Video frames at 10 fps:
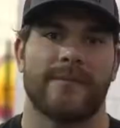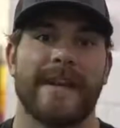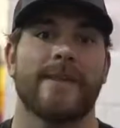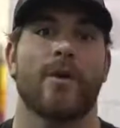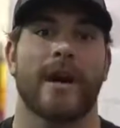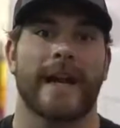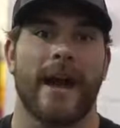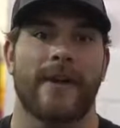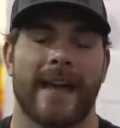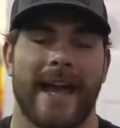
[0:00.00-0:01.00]
In the
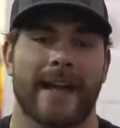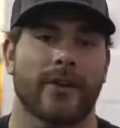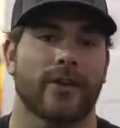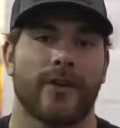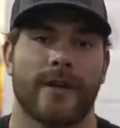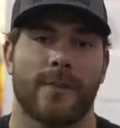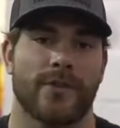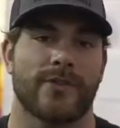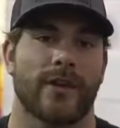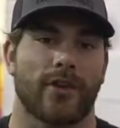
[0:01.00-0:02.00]
workout, they had included
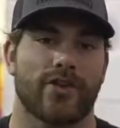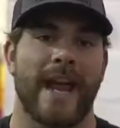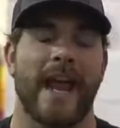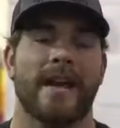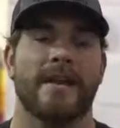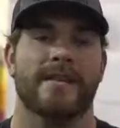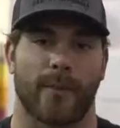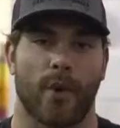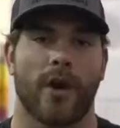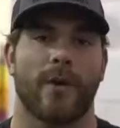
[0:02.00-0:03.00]
posterior chain,
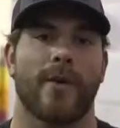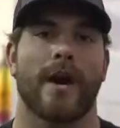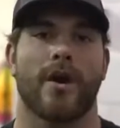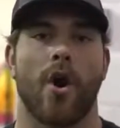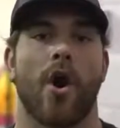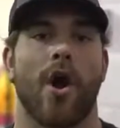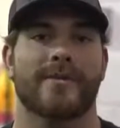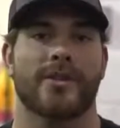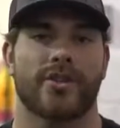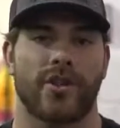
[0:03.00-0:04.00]
some core work,
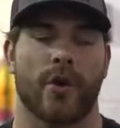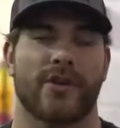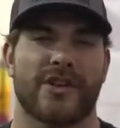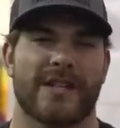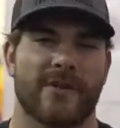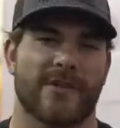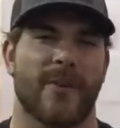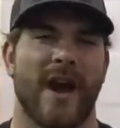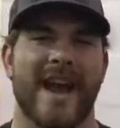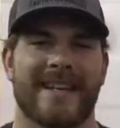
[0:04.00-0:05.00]
arms, shoulders, and I was
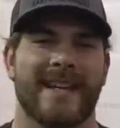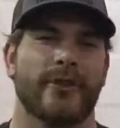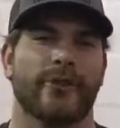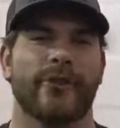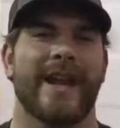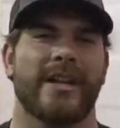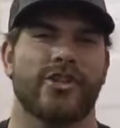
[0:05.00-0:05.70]
surprised they didn't include any